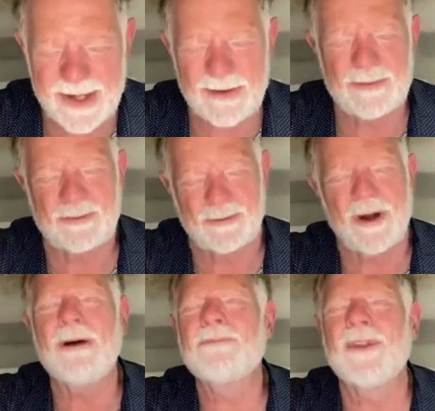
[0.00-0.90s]
us
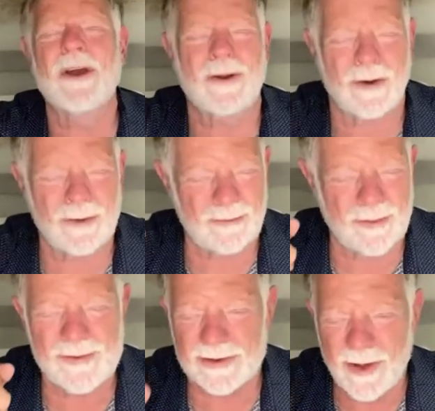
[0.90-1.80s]
from the curse
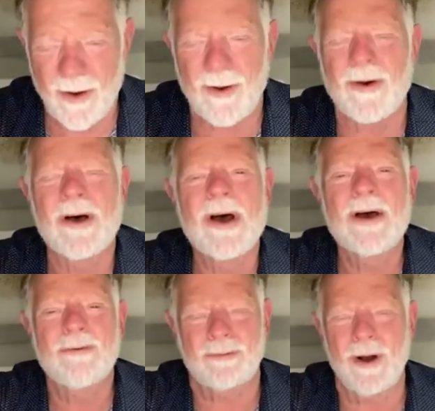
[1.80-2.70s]
of the law,
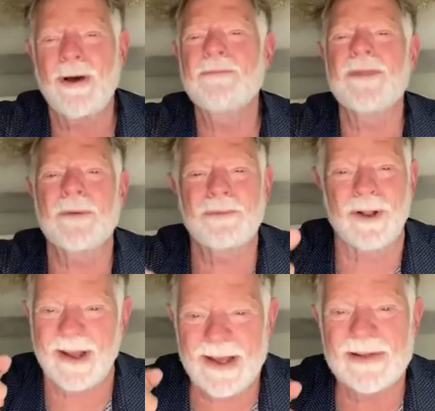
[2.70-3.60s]
from the
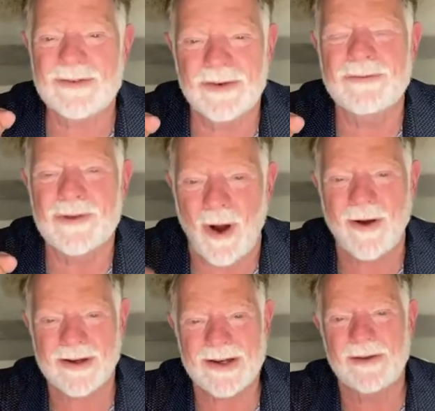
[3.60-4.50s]
plans of
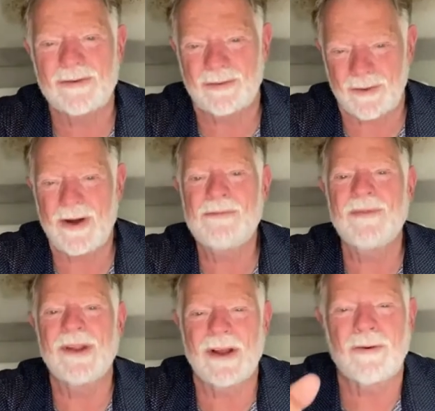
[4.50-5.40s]
darkness,
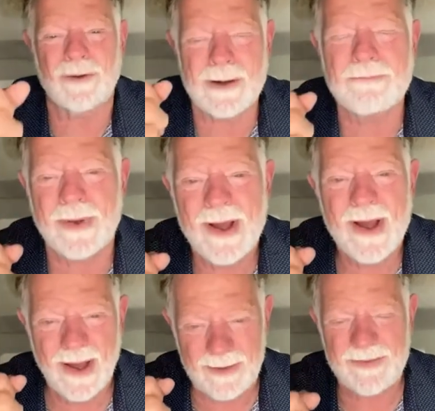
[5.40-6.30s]
from the grip
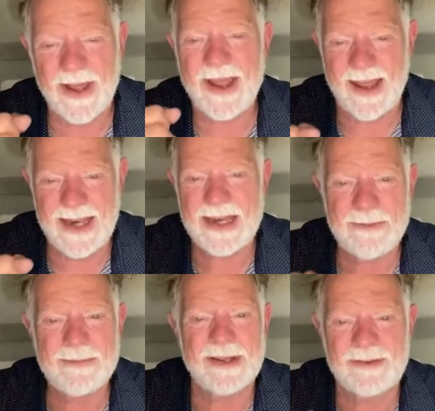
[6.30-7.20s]
of the
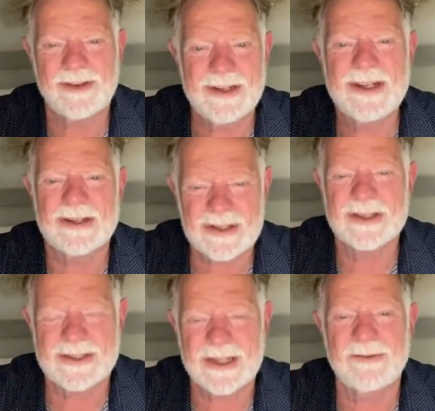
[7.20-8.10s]
enemy's
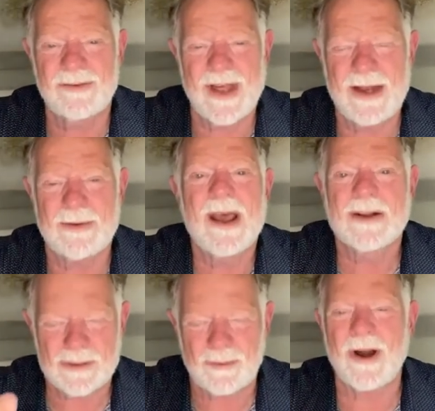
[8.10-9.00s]
initiatives that
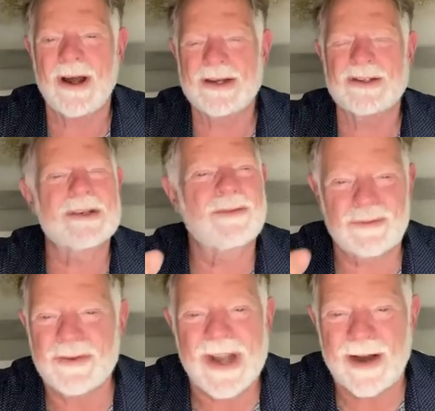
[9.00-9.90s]
try to
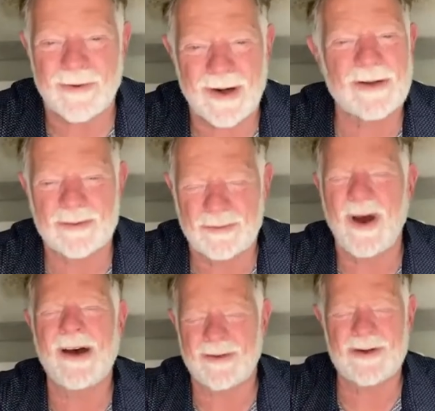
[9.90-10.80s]
snare us.
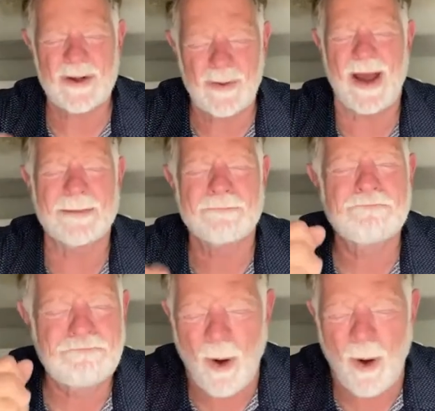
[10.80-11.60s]
Father, you have